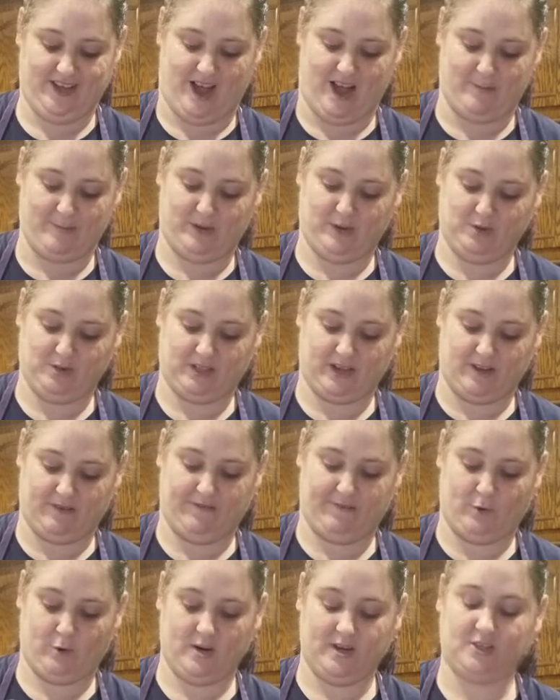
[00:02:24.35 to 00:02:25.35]
I'm using a
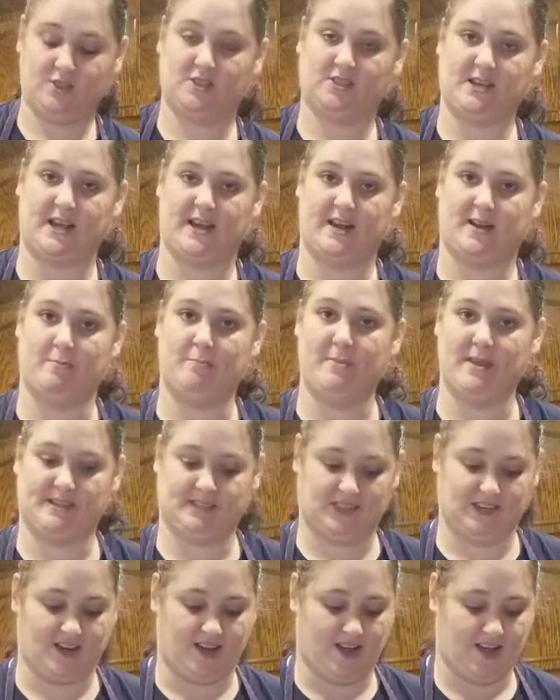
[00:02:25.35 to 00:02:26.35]
fork, just kind of
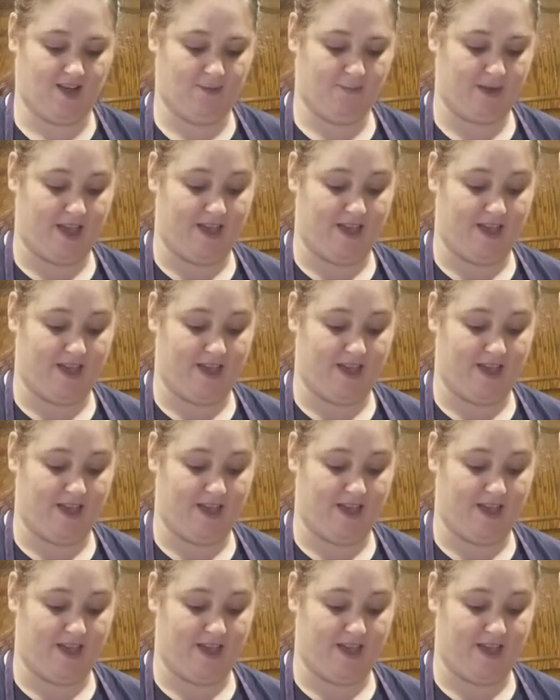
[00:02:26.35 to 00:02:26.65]
mix it up,